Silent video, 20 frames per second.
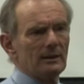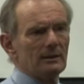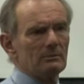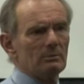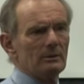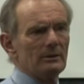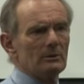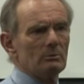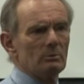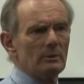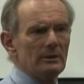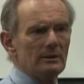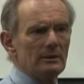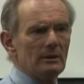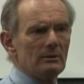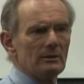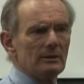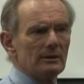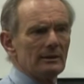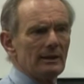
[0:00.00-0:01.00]
deck when the
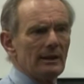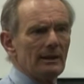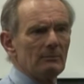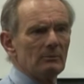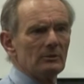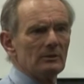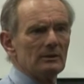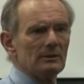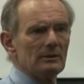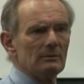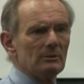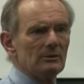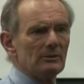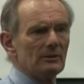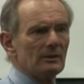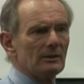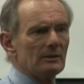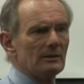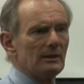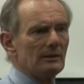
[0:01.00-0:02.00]
window collapsed, and he was
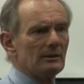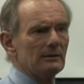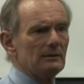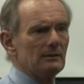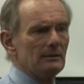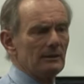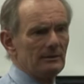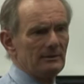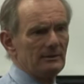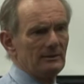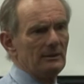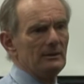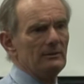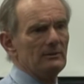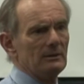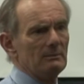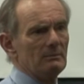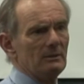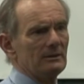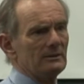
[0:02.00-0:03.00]
sucked out, and they
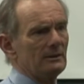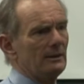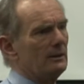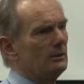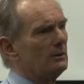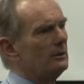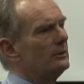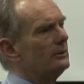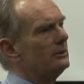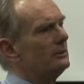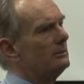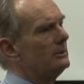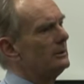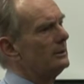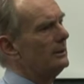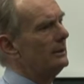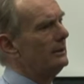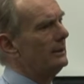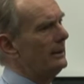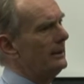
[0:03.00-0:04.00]
saved him, managed to hang on to him
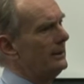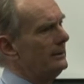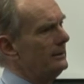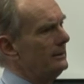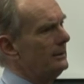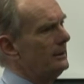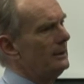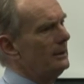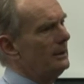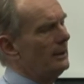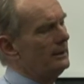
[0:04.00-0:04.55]
until they landed.